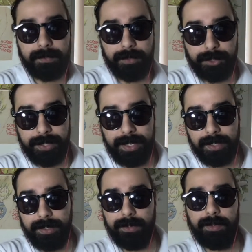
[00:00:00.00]
Virginia,
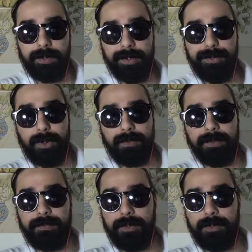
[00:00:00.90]
near near Norfolk,